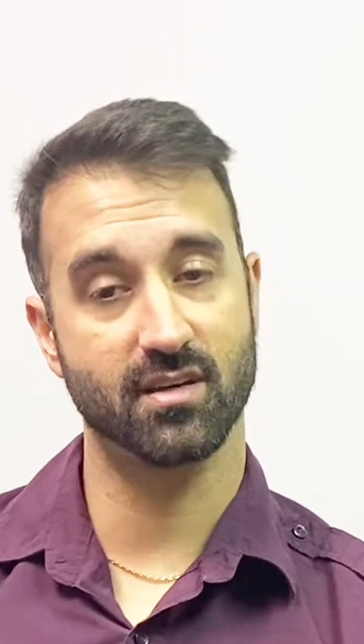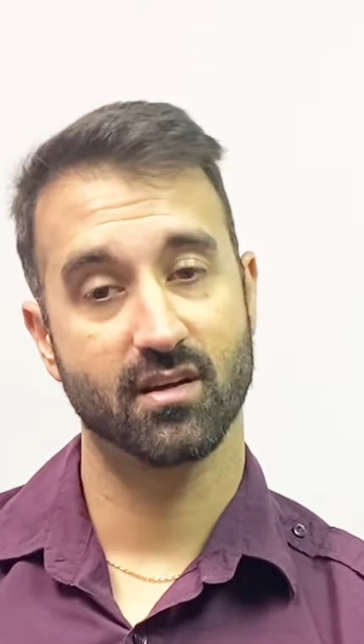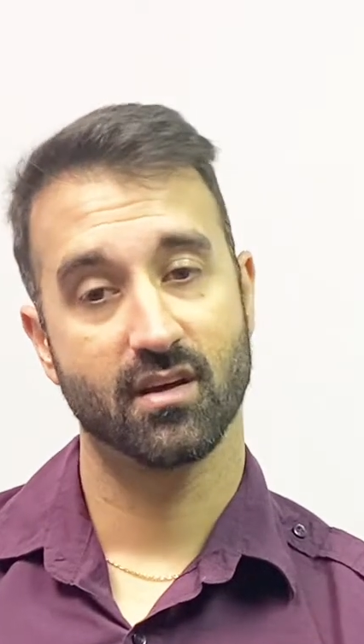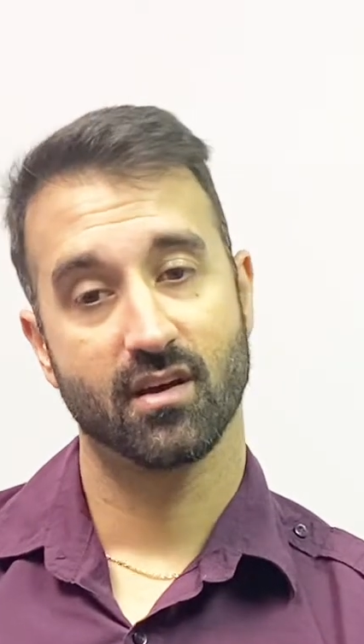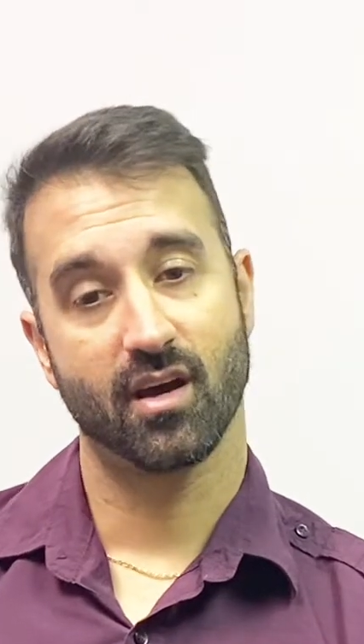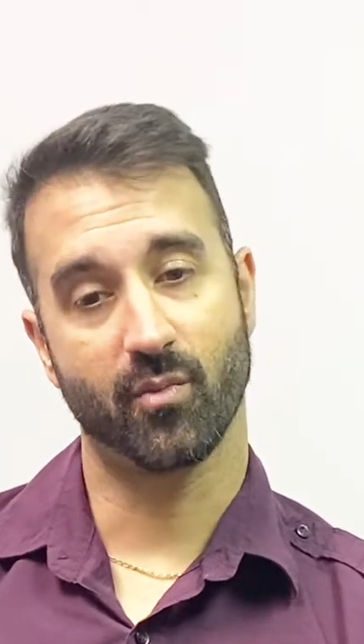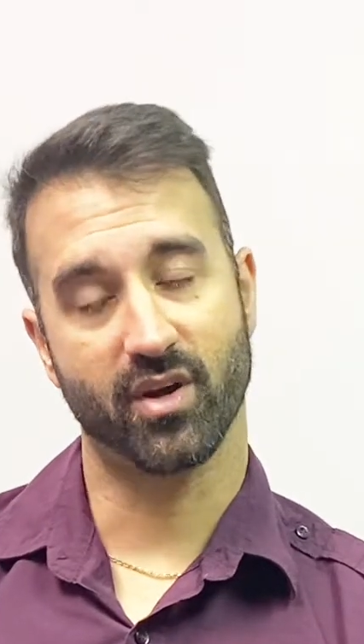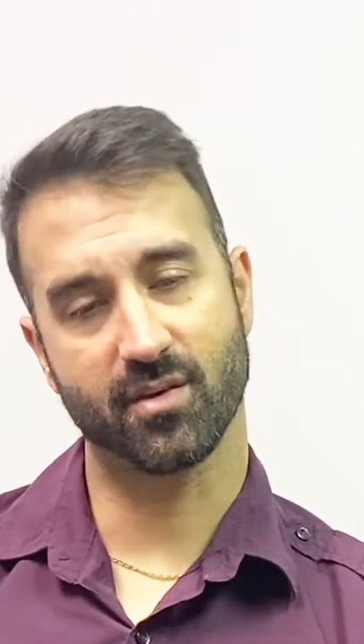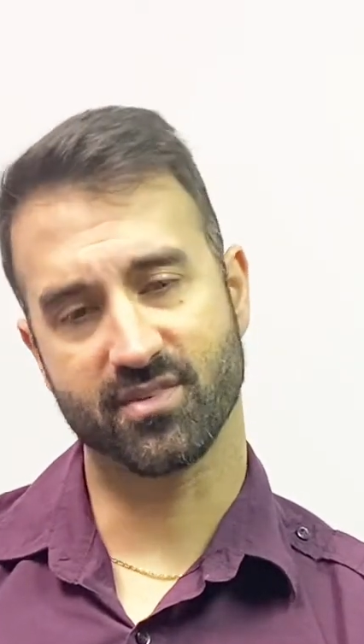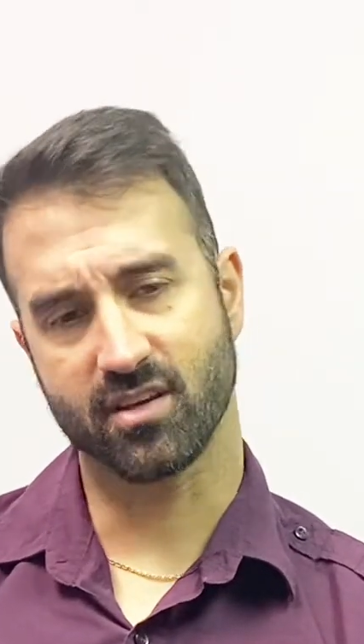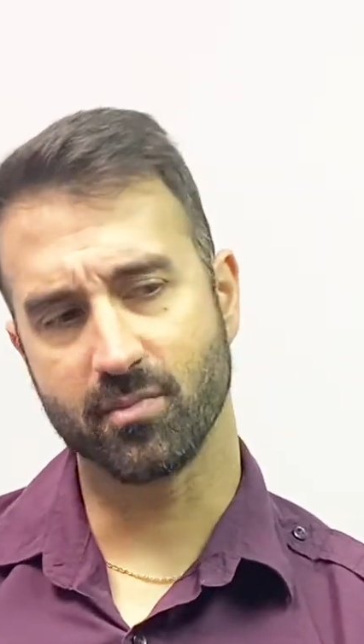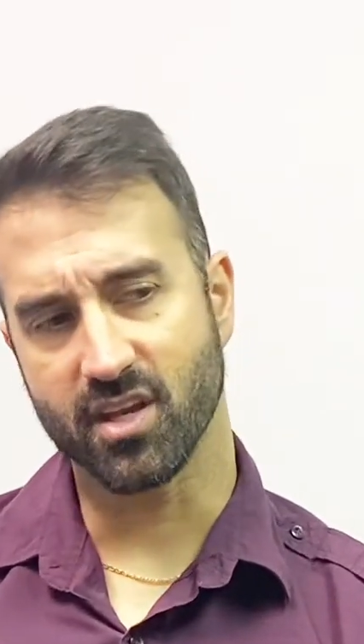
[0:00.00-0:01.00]
And when it
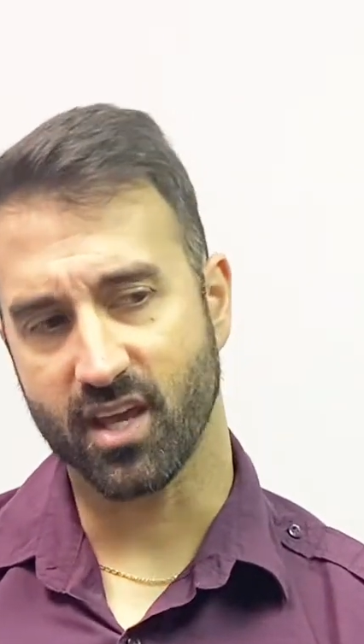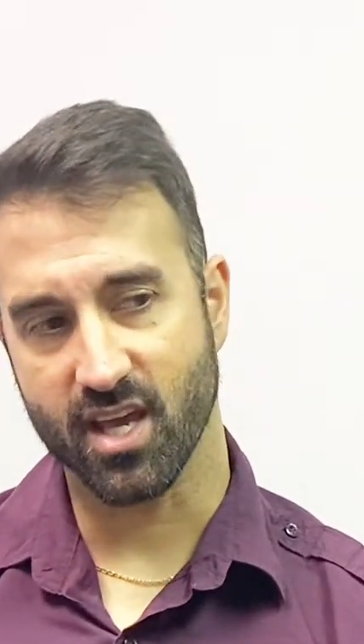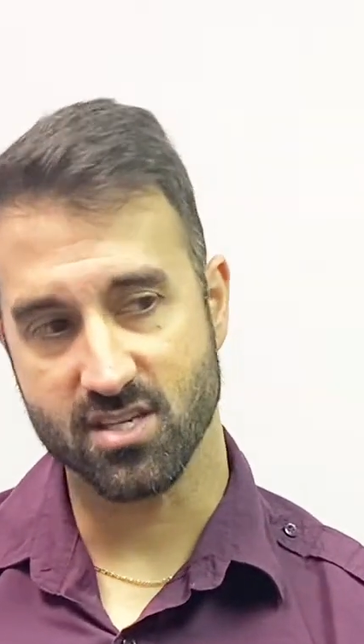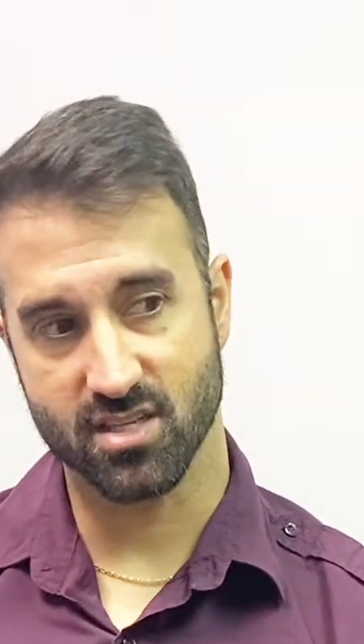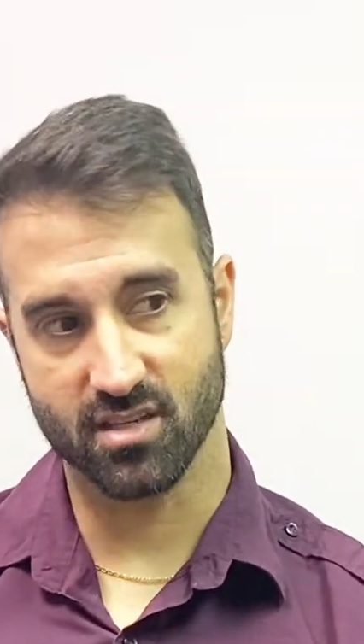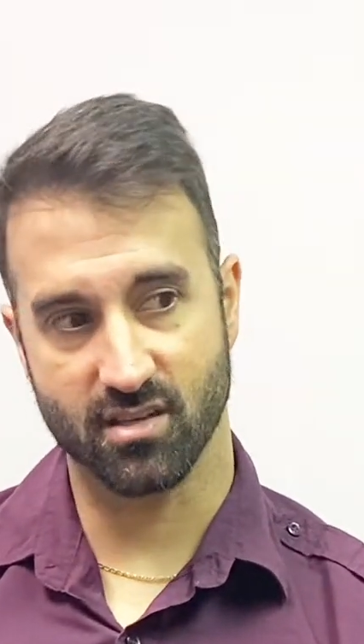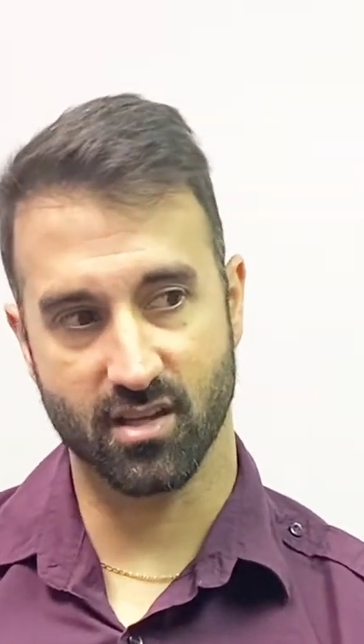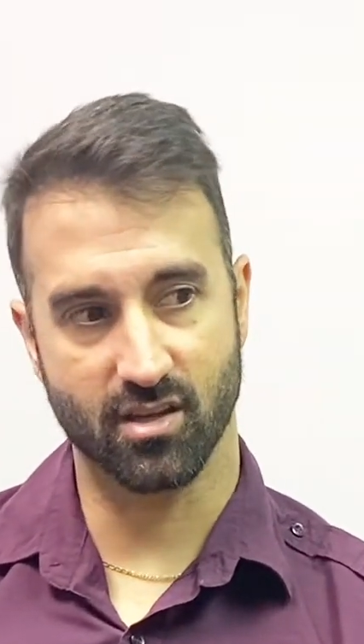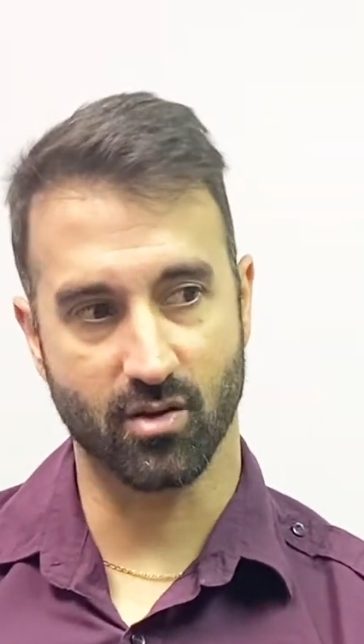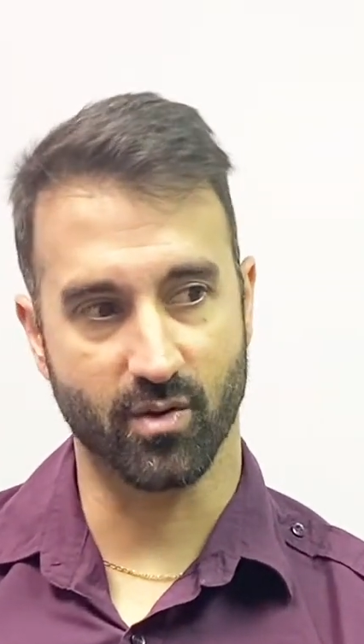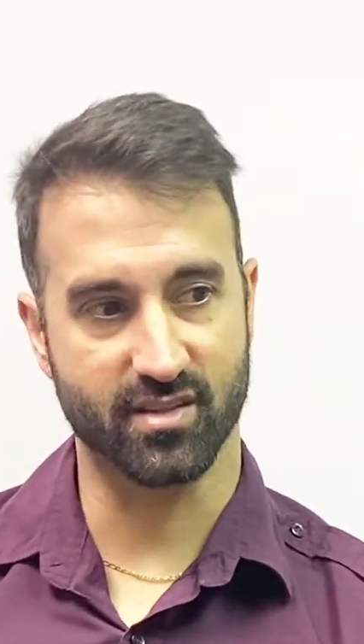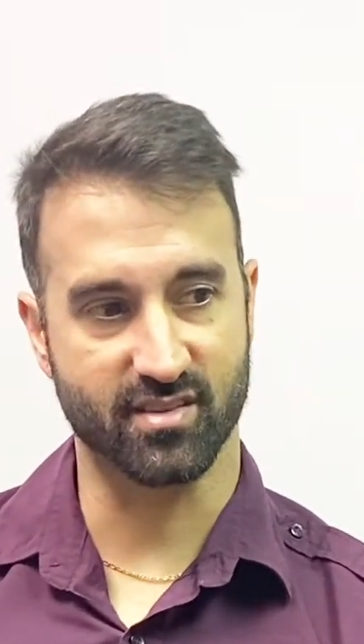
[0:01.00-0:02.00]
comes to communication,
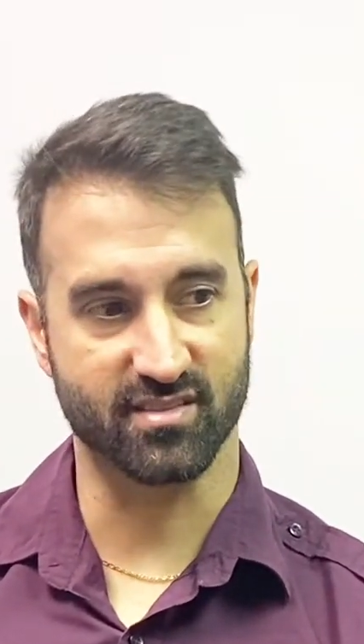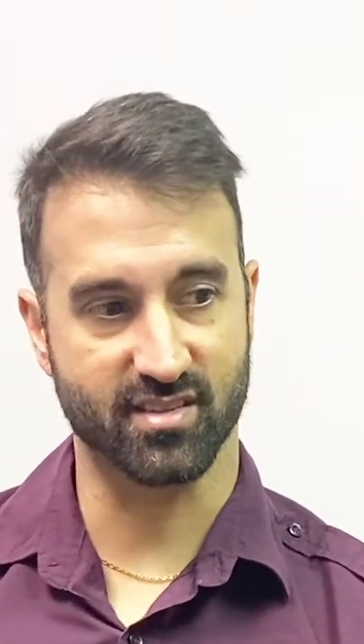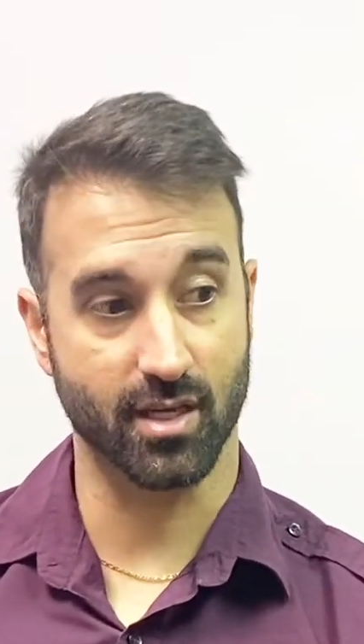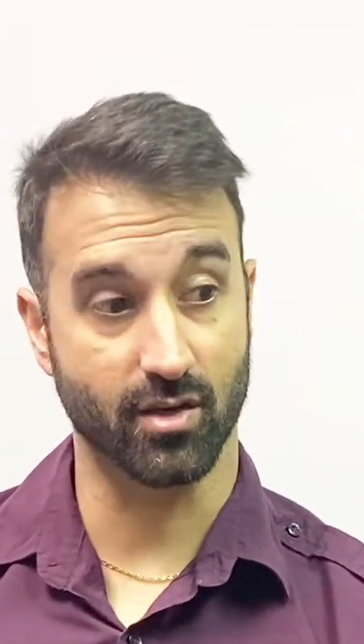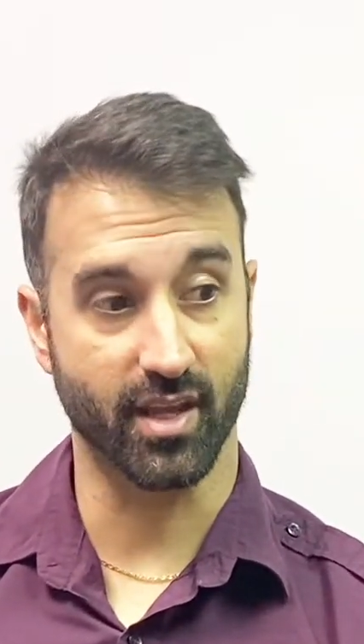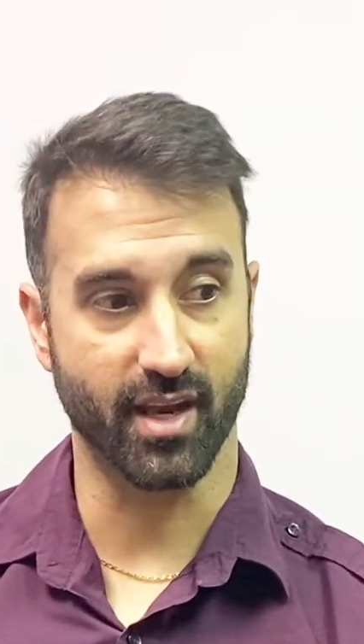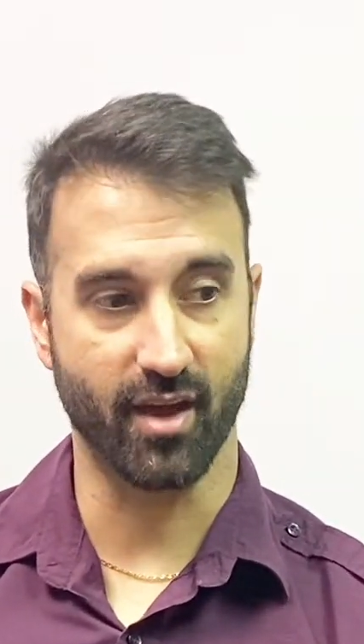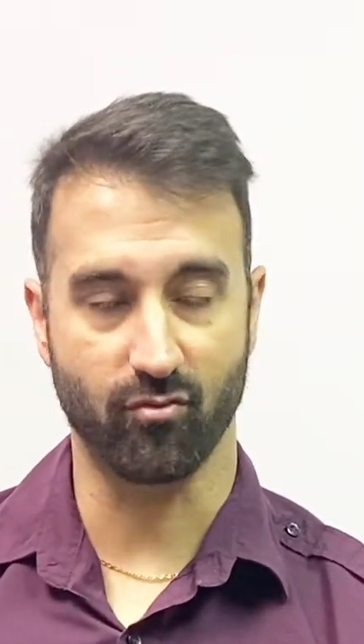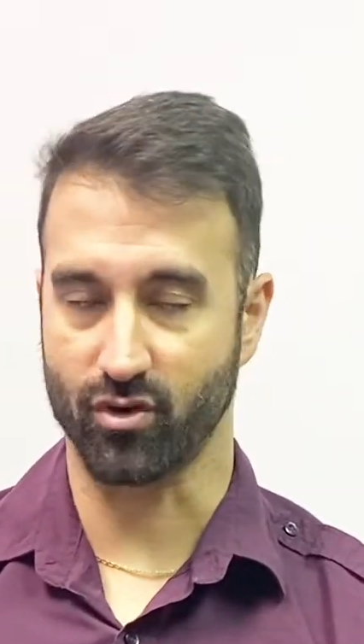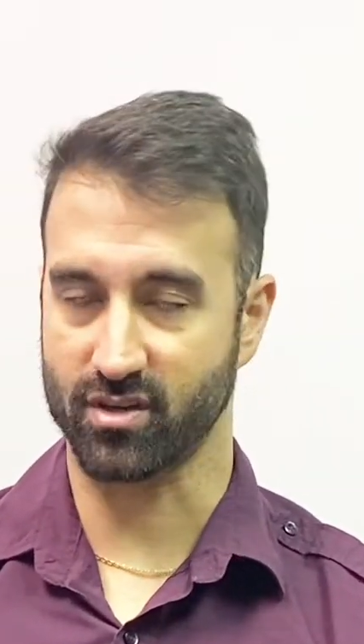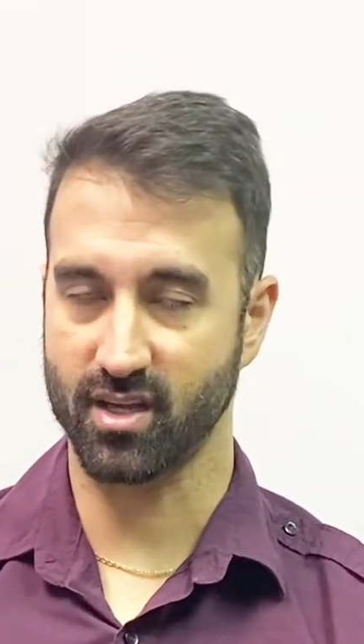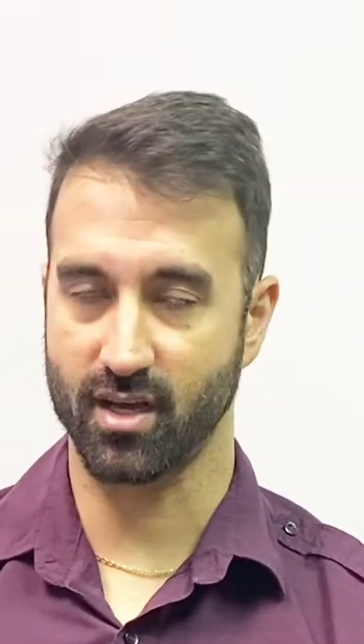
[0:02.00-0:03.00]
it's a skill that I've
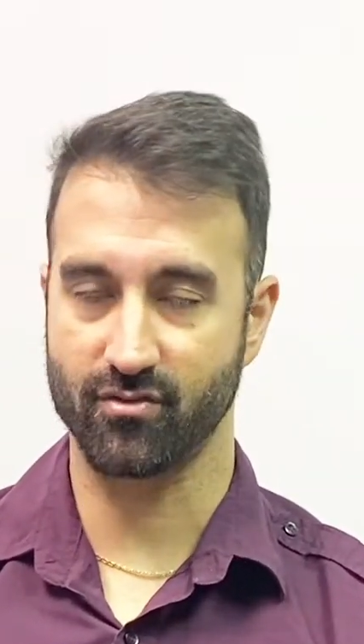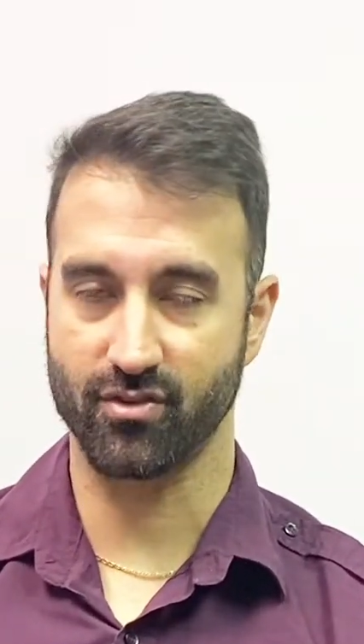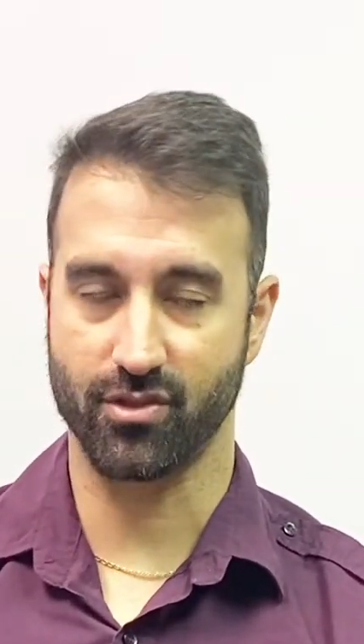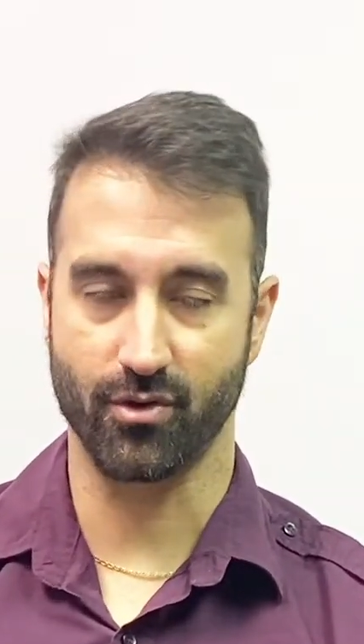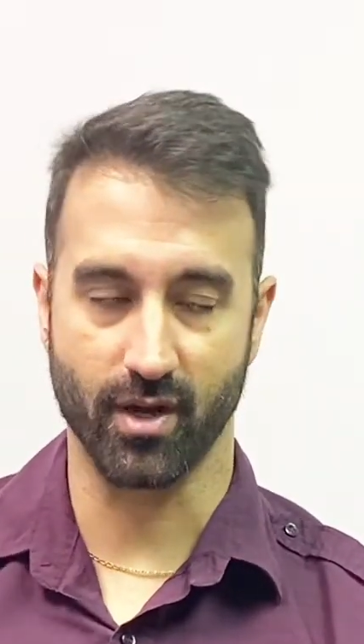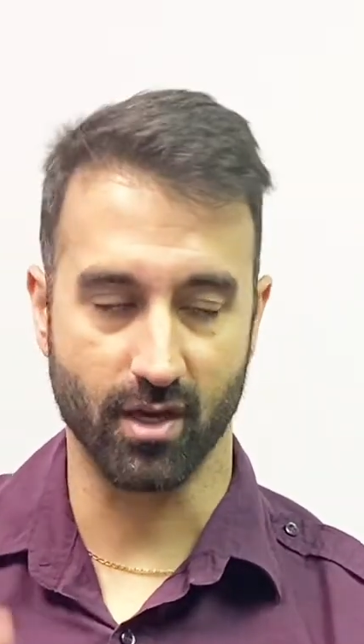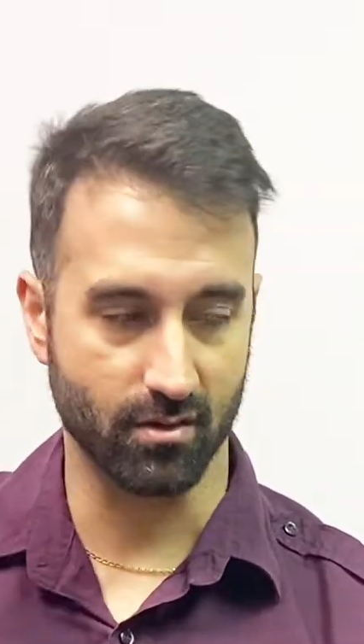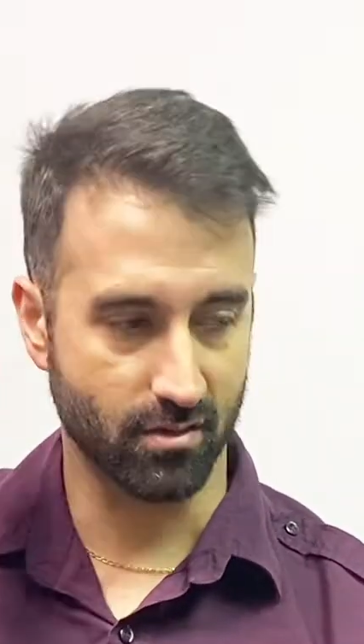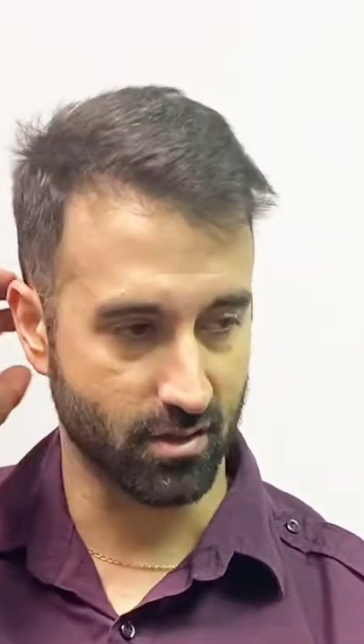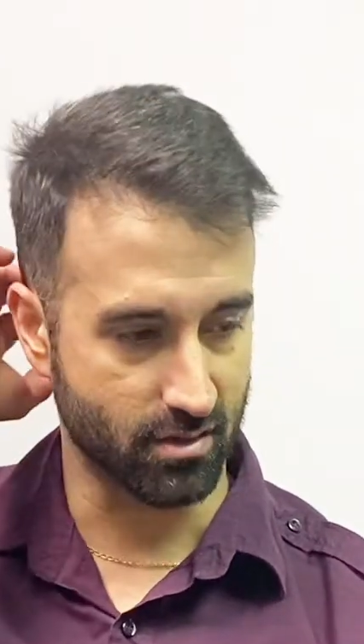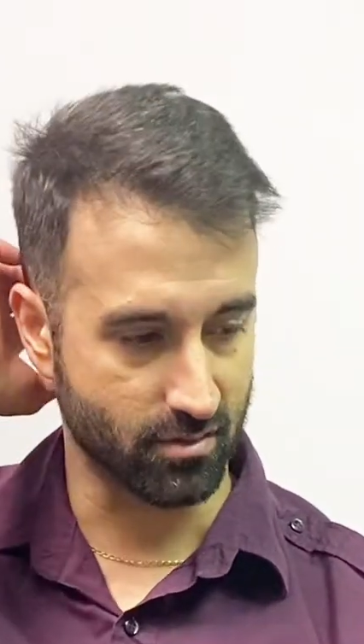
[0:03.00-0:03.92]
worked on throughout